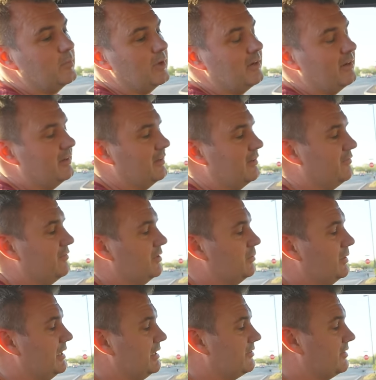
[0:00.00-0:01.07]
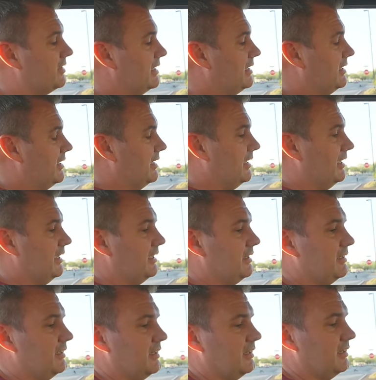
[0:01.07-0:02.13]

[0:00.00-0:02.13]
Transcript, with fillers: married in a few weeks, and